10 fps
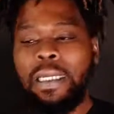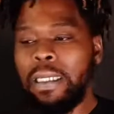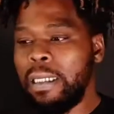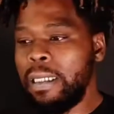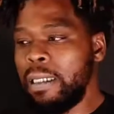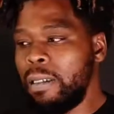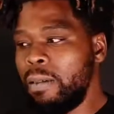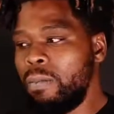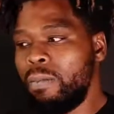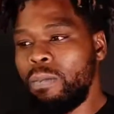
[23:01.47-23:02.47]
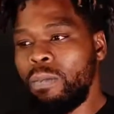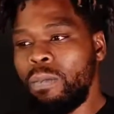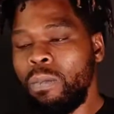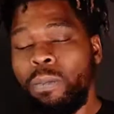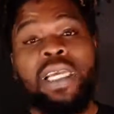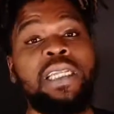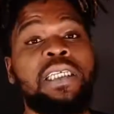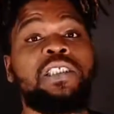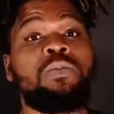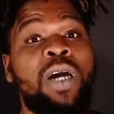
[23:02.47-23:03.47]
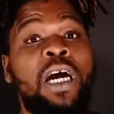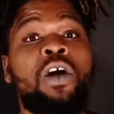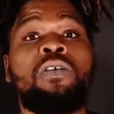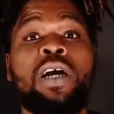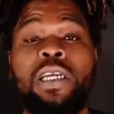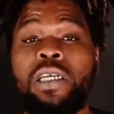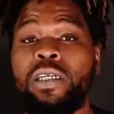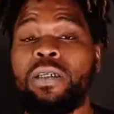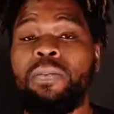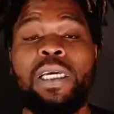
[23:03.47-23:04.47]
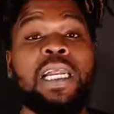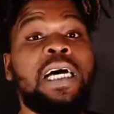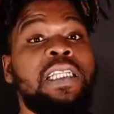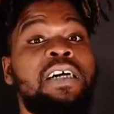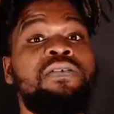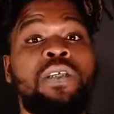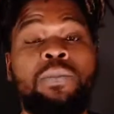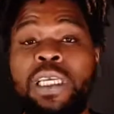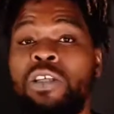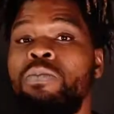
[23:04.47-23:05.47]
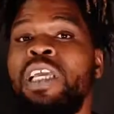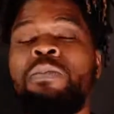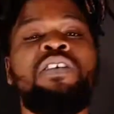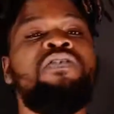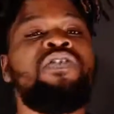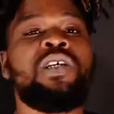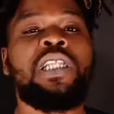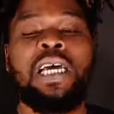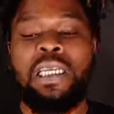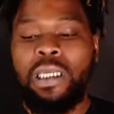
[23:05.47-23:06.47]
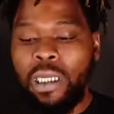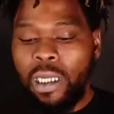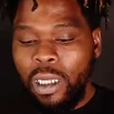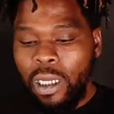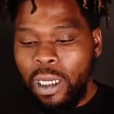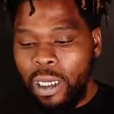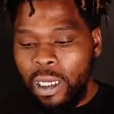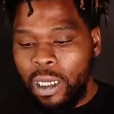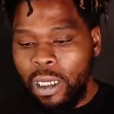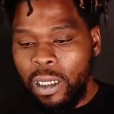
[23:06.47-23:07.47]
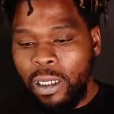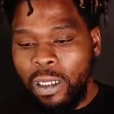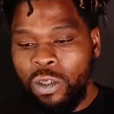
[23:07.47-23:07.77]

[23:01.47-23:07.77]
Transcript: Man, this is power right here. And I love it. And you make me feel like a